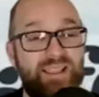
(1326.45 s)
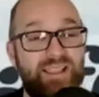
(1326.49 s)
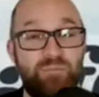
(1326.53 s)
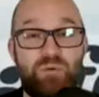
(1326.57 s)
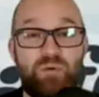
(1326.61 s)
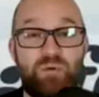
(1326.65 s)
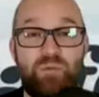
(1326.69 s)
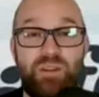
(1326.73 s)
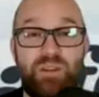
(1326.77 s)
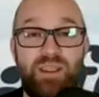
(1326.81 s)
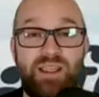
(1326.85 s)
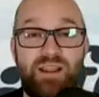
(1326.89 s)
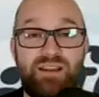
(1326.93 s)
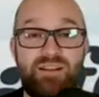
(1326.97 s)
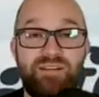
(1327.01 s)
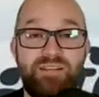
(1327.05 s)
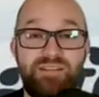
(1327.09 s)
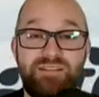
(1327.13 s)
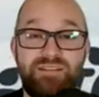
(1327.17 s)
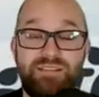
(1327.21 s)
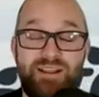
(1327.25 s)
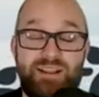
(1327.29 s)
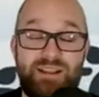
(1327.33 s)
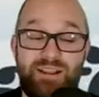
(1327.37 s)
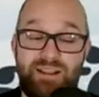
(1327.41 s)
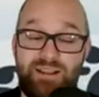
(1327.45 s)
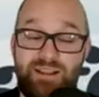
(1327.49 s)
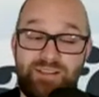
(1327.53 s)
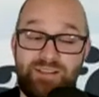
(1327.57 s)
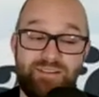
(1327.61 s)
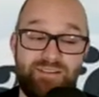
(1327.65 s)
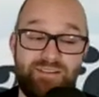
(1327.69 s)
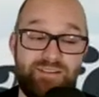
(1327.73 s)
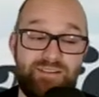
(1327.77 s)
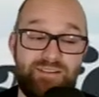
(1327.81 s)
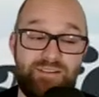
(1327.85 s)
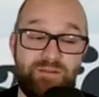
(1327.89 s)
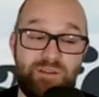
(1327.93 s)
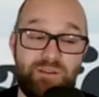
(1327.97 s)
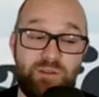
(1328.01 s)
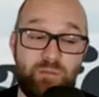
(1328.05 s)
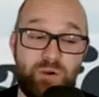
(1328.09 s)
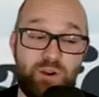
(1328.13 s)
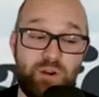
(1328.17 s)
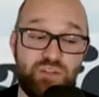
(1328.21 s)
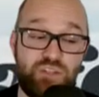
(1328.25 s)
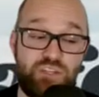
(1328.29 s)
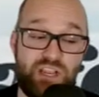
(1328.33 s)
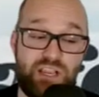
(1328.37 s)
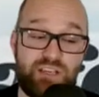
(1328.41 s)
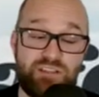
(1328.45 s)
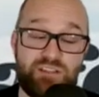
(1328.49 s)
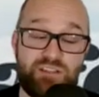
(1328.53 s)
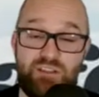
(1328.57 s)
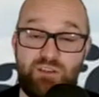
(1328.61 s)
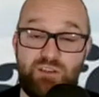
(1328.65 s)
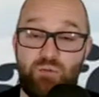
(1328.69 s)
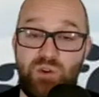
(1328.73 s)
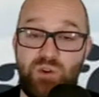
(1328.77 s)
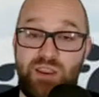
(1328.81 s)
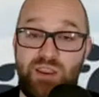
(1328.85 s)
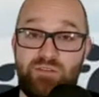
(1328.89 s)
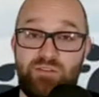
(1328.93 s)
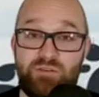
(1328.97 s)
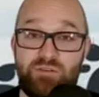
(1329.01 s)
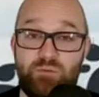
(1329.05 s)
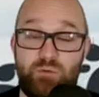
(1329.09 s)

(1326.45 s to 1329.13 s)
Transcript: But man, Lamar Jackson and the Ravens,